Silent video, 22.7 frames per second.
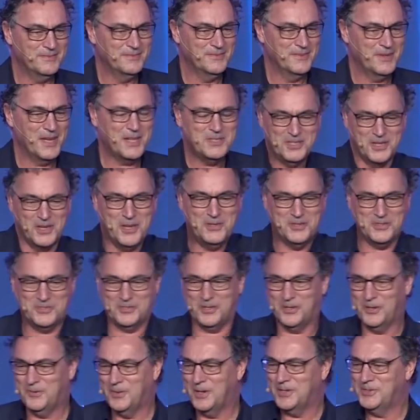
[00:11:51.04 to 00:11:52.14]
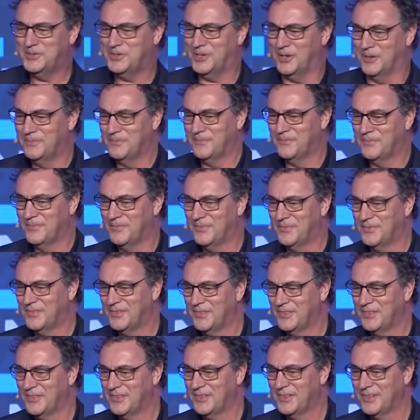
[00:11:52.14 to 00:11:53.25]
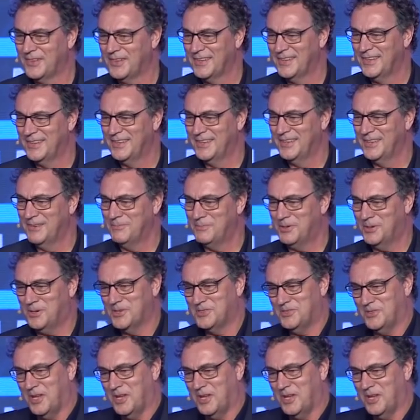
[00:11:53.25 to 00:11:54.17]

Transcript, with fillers: That's an interesting question. Because,